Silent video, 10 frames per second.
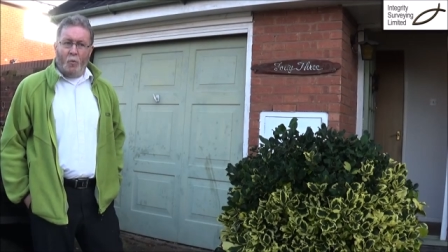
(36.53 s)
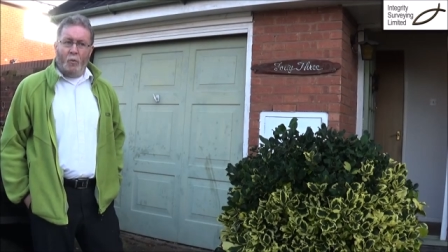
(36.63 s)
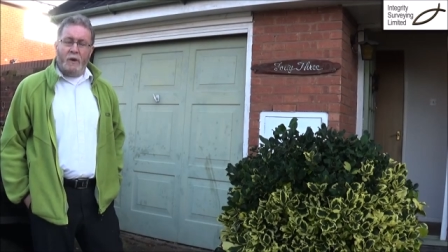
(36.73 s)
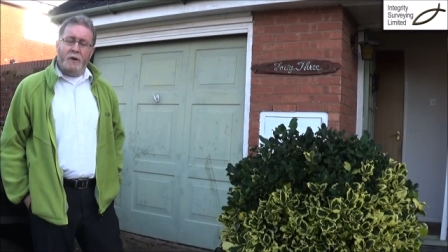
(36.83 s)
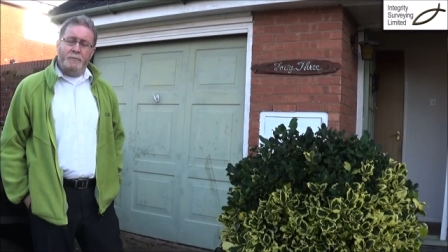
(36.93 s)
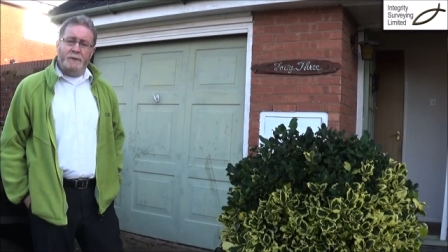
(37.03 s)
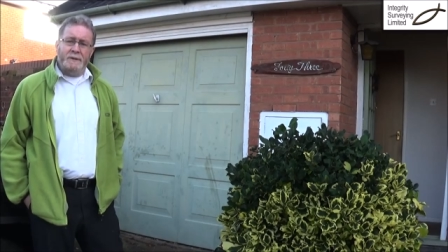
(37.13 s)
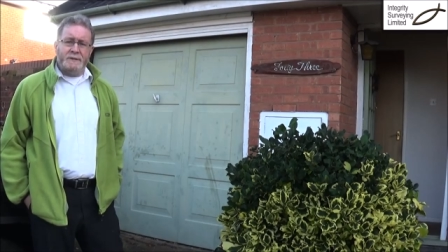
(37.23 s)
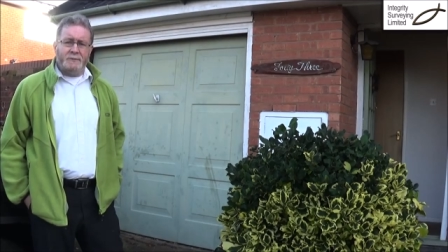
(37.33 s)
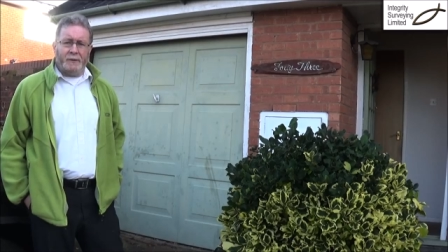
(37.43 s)
We
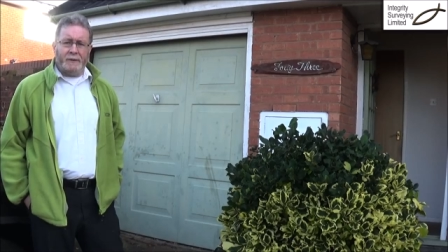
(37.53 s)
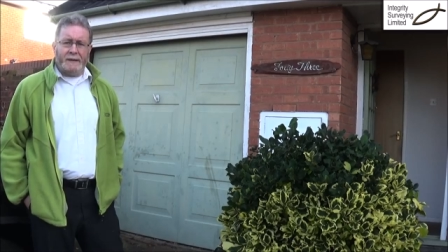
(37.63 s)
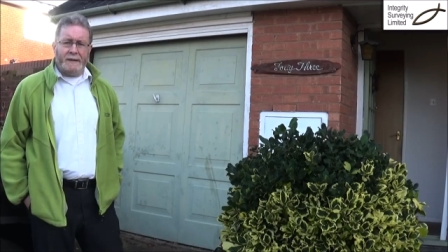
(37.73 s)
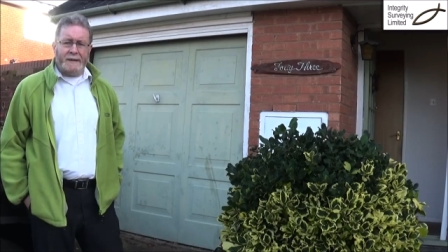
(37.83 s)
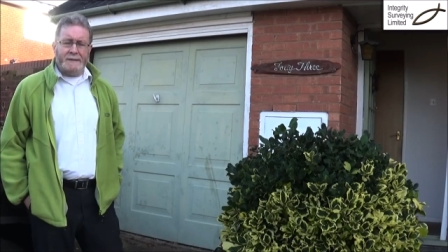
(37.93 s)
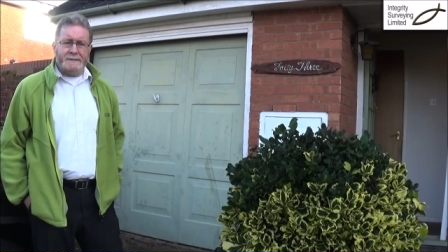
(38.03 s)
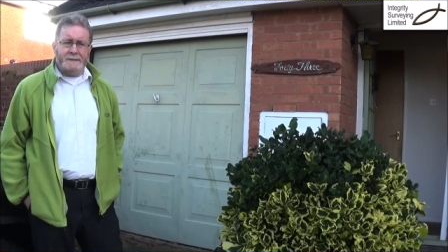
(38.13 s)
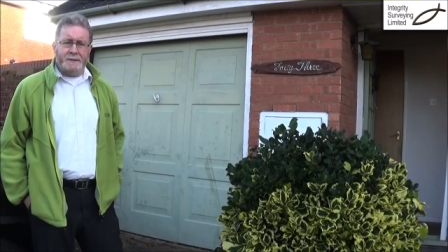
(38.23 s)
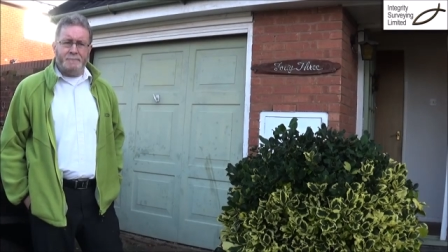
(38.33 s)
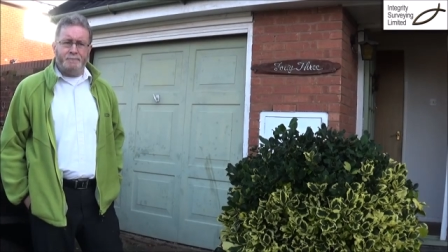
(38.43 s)
opened this one
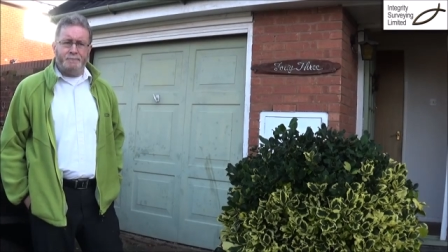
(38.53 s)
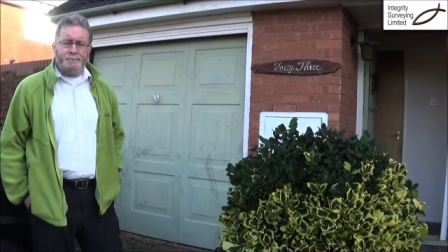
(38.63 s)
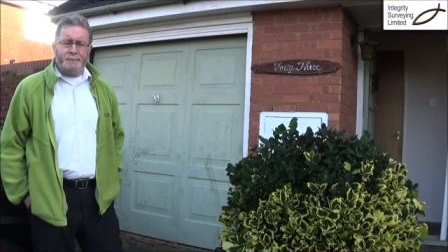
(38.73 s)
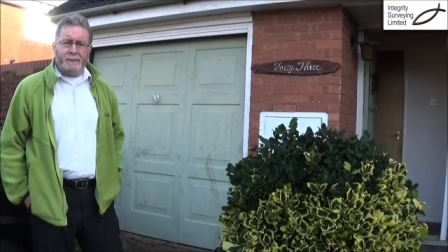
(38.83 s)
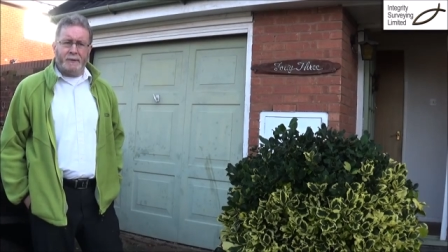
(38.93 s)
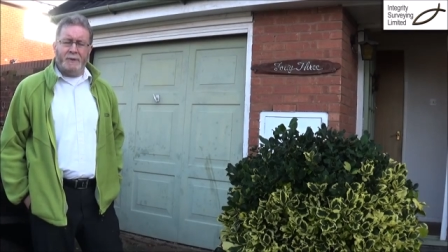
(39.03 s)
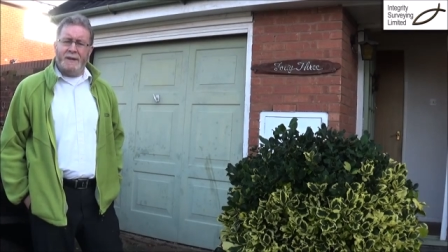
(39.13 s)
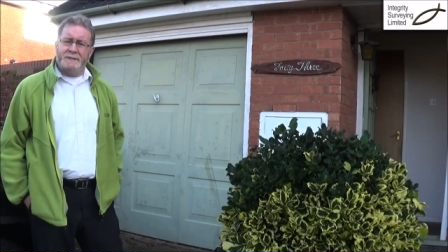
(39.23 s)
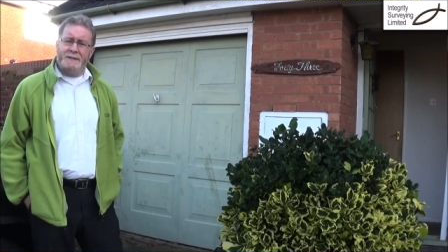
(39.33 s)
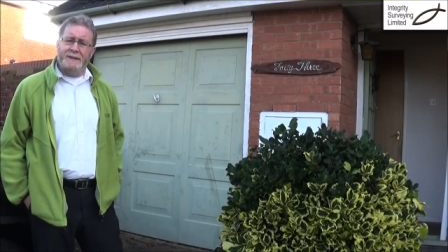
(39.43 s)
and
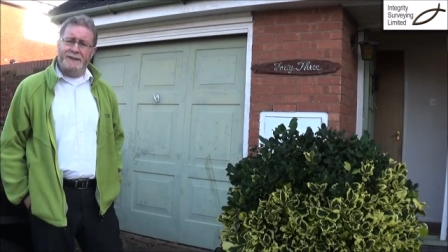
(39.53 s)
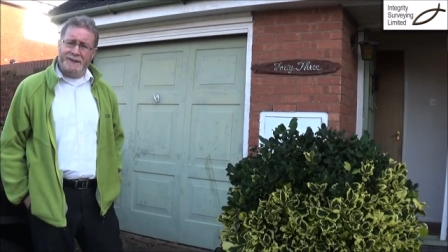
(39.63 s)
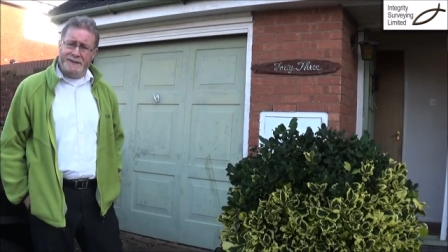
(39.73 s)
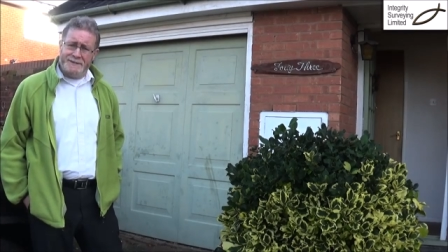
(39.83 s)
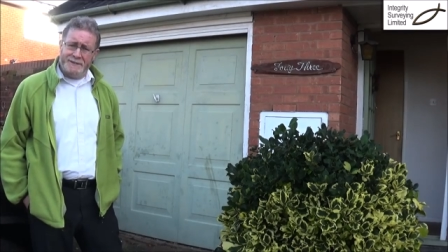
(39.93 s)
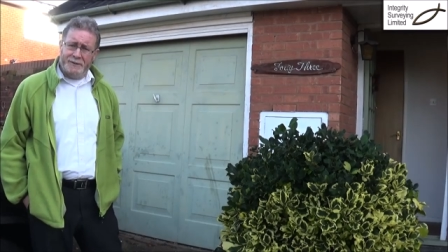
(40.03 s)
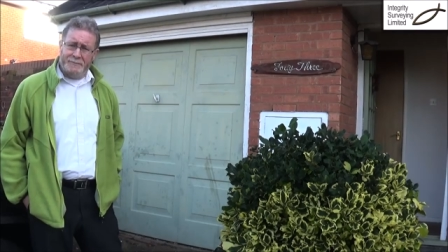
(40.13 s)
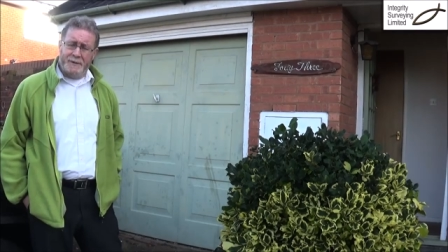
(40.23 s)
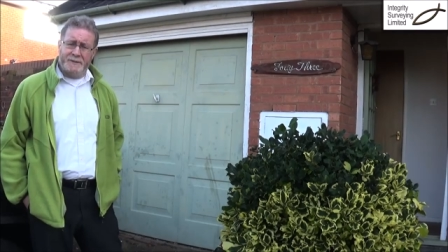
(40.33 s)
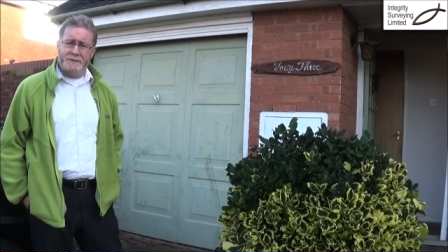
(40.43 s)
we had to kick it
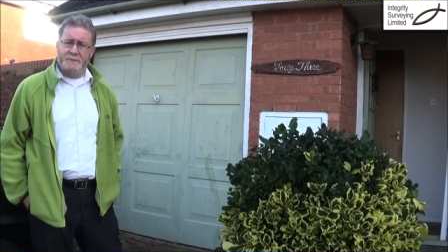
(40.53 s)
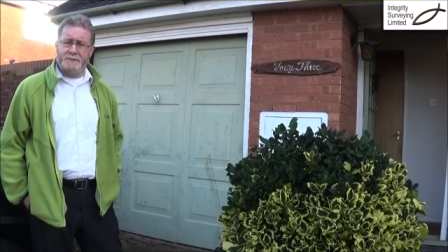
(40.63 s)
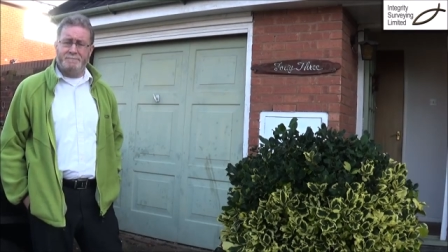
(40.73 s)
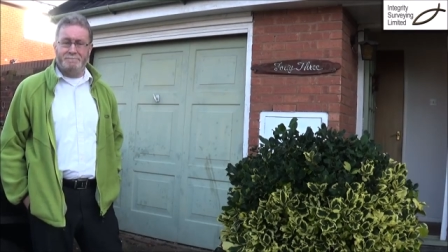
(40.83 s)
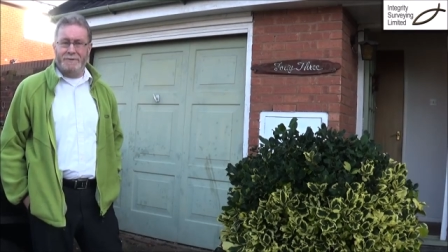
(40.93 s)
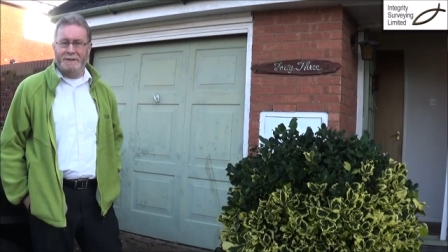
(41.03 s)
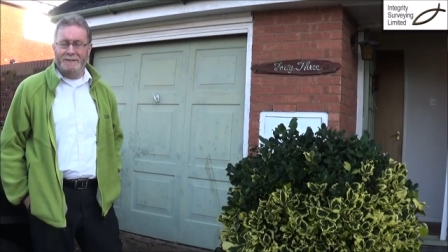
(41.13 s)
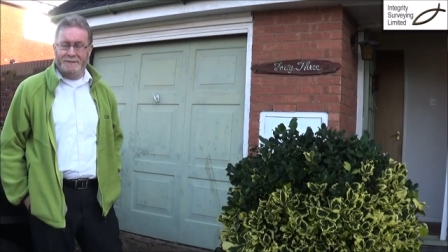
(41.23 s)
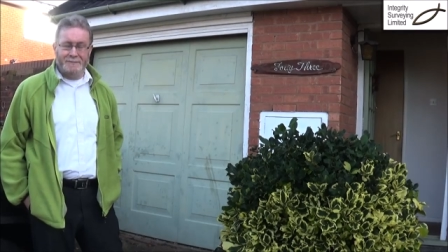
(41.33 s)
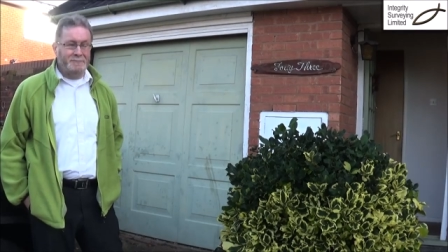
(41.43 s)
too, because it was
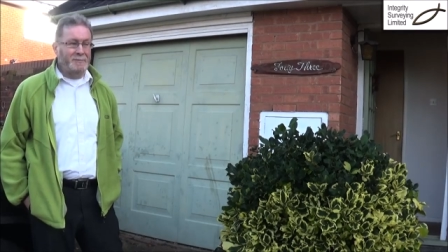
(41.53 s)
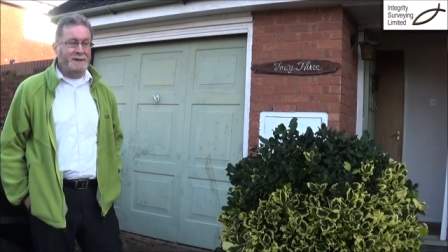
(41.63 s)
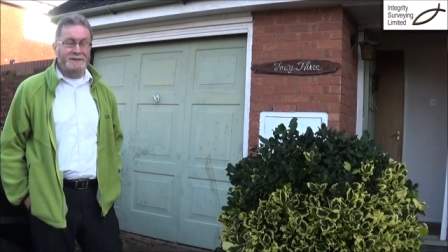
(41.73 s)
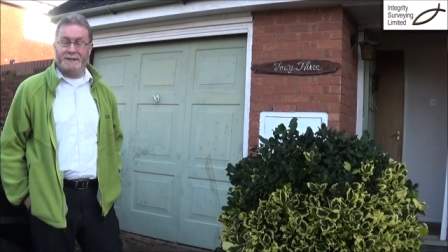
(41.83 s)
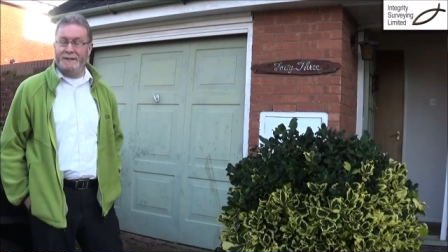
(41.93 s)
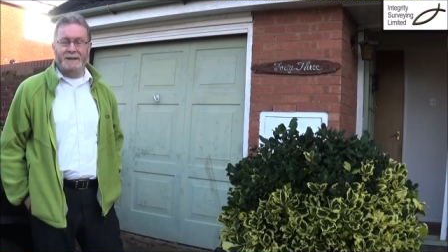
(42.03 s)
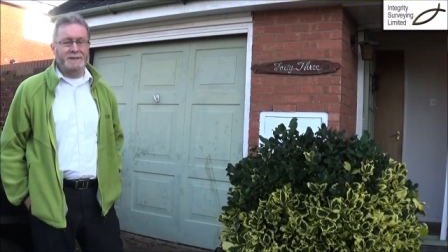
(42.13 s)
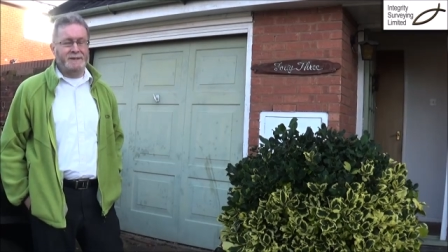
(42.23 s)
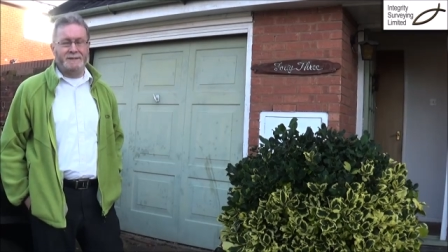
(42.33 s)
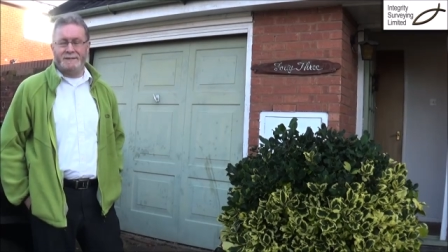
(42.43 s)
basically